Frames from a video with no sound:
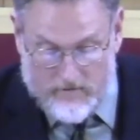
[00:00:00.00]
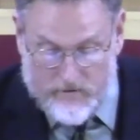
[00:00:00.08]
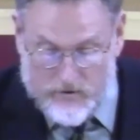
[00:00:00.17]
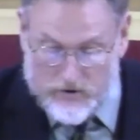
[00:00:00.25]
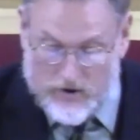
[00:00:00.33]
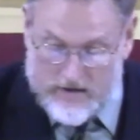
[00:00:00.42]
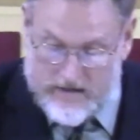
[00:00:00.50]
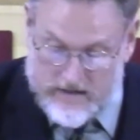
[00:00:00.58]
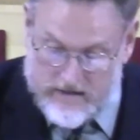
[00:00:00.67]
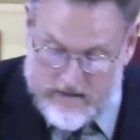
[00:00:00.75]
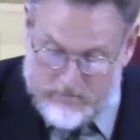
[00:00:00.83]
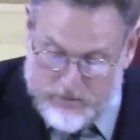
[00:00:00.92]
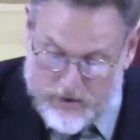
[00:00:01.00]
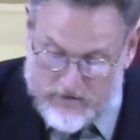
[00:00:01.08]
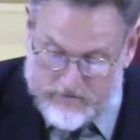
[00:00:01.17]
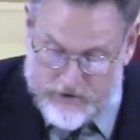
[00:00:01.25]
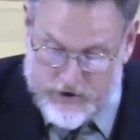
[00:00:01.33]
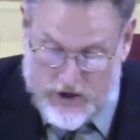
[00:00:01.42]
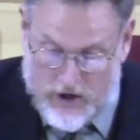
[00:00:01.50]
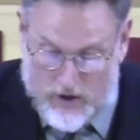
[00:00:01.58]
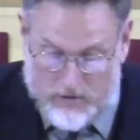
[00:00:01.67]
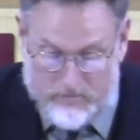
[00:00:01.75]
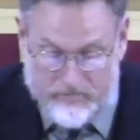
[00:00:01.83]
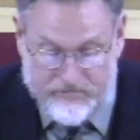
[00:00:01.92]
If you look in the book of
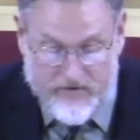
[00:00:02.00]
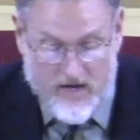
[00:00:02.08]
Job,